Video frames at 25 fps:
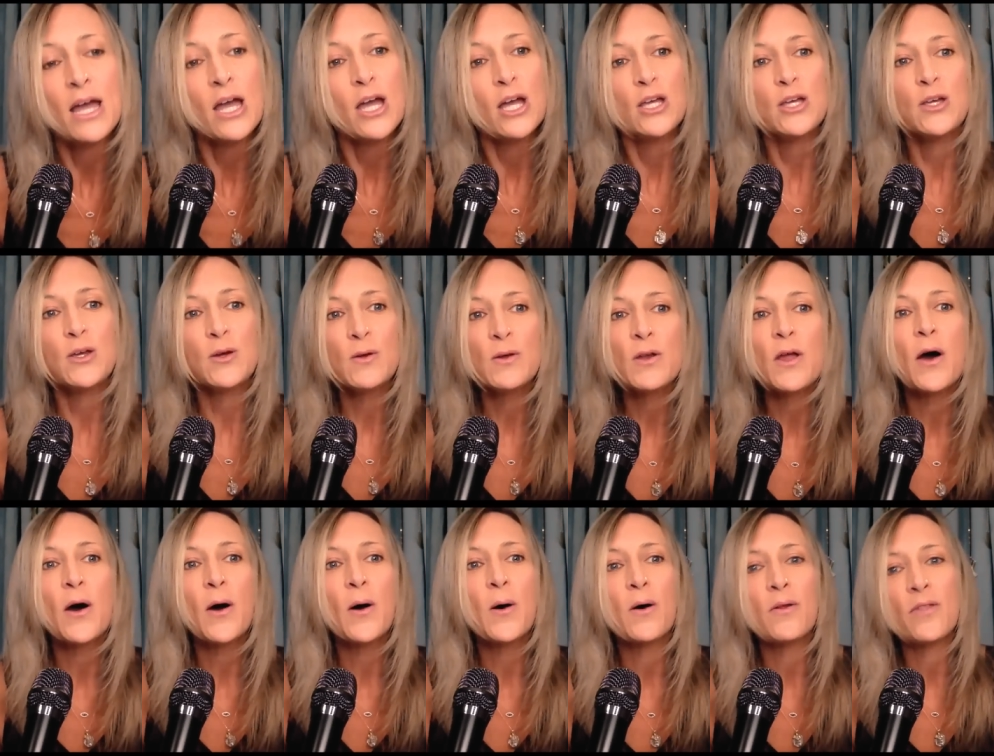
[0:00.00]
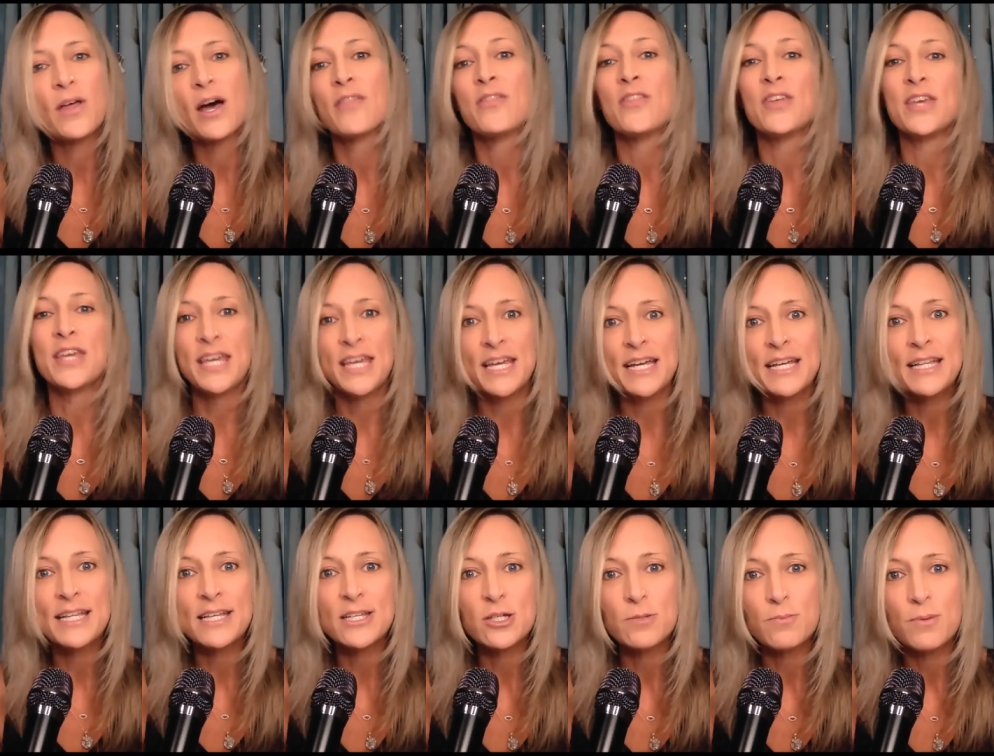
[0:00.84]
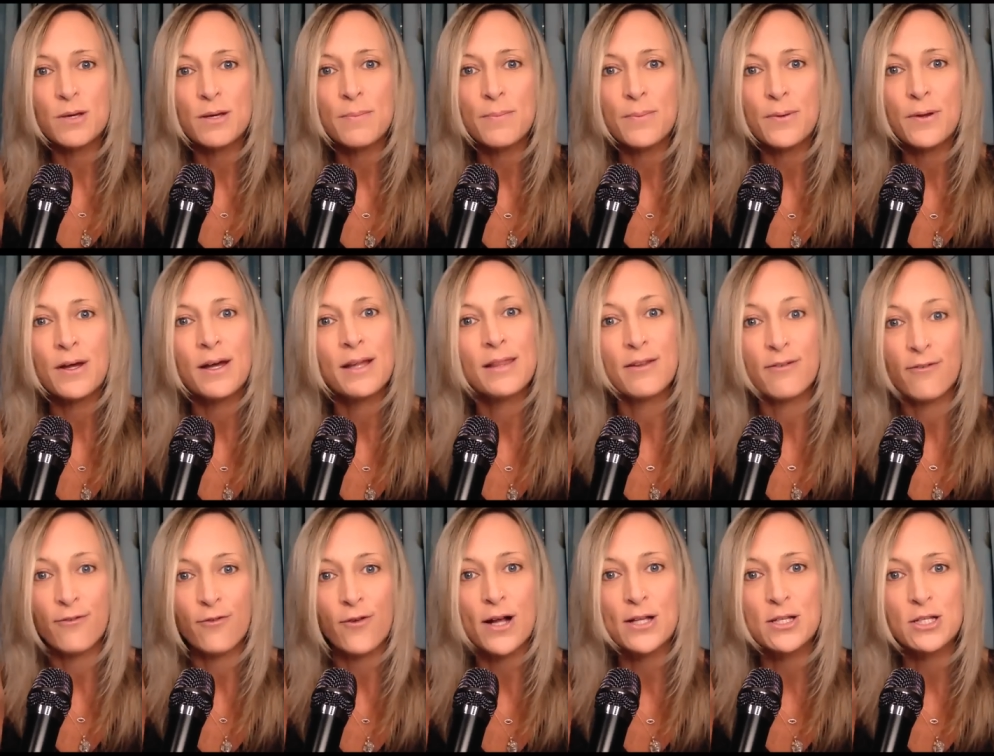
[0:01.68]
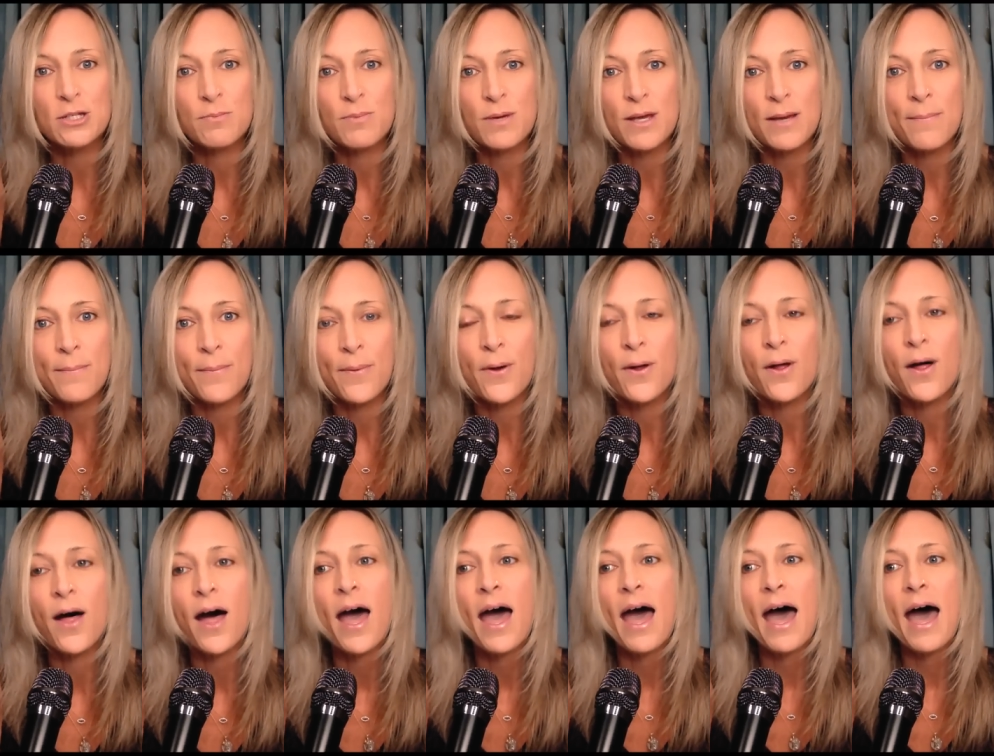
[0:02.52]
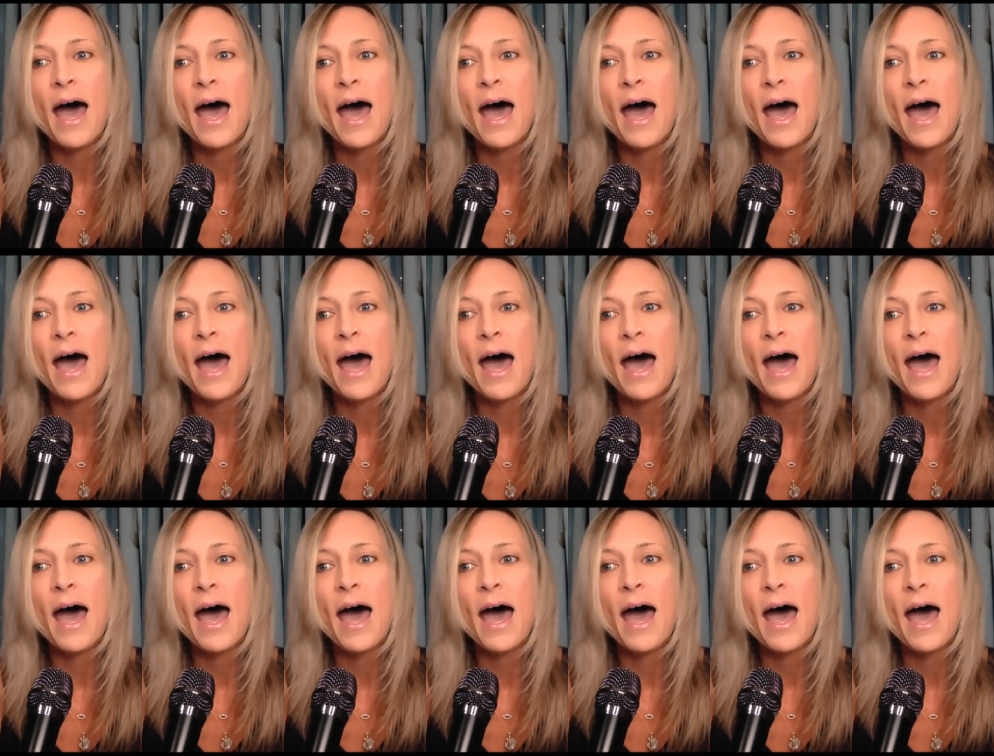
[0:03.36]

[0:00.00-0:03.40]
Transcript: you know that the English people and the French people